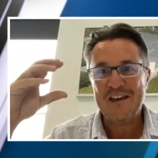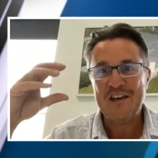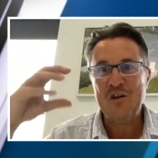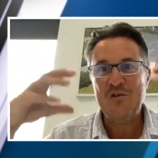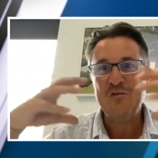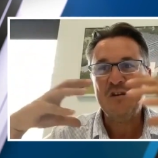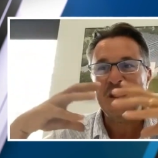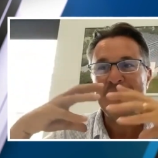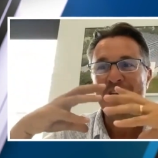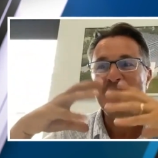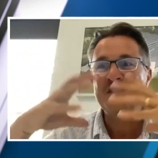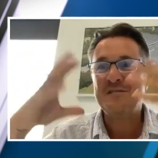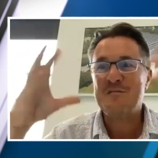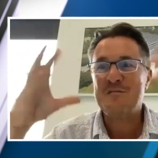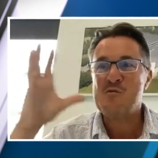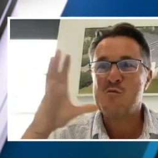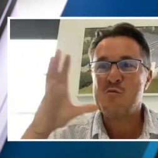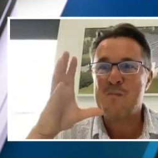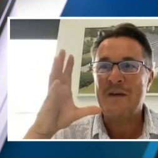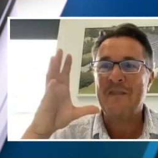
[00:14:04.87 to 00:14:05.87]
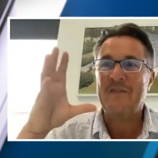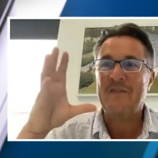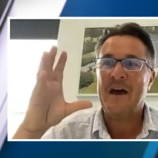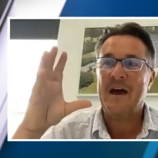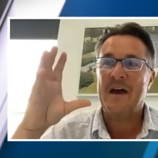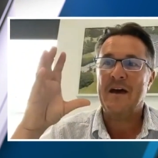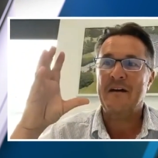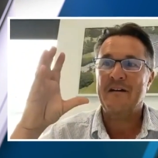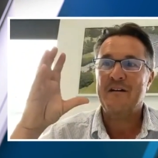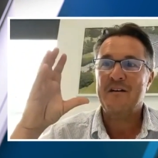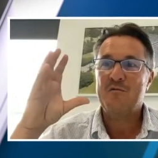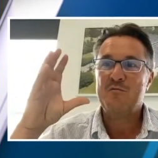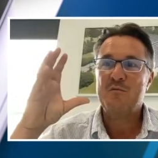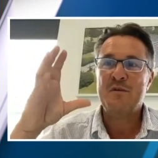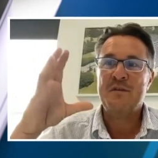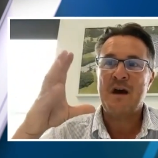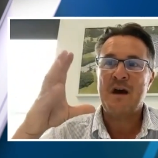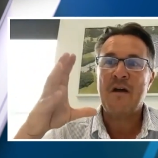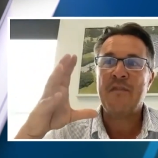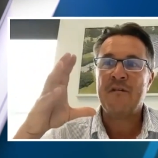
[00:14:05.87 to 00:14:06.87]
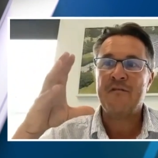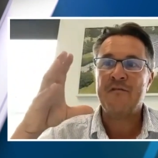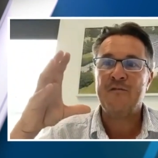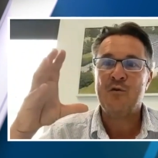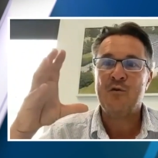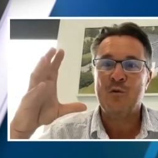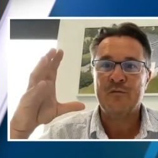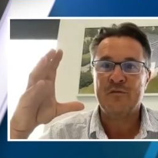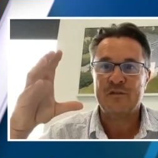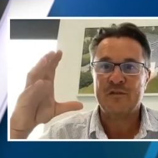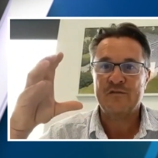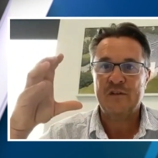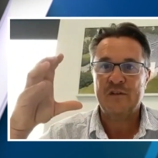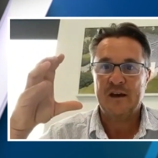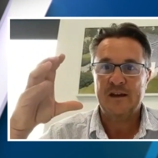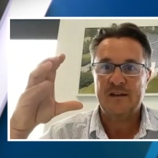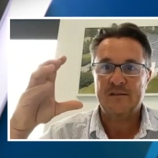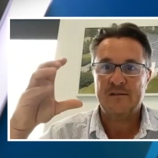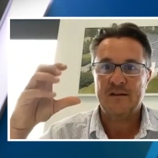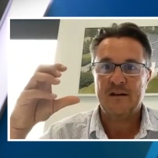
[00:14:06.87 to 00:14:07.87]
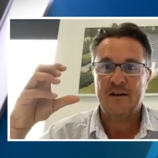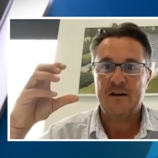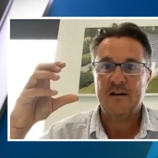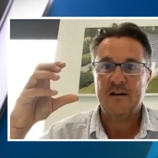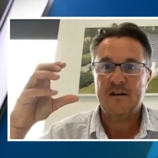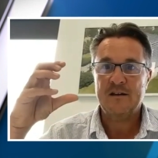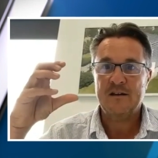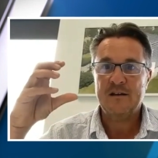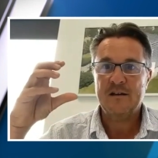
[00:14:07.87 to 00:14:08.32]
You need to augment that with other forms of data